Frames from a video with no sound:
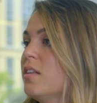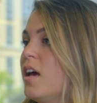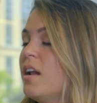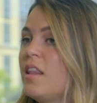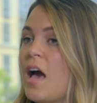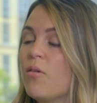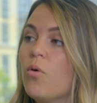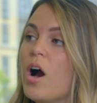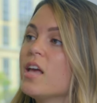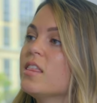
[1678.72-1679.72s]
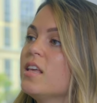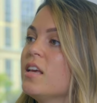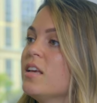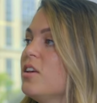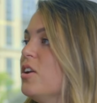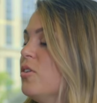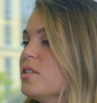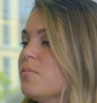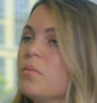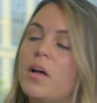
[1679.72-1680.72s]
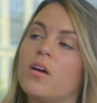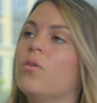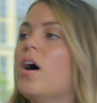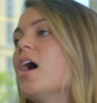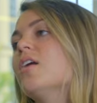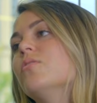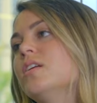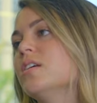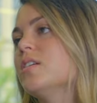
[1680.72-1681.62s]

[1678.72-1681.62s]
And that why thing, you know, some people are like, well, I don't need to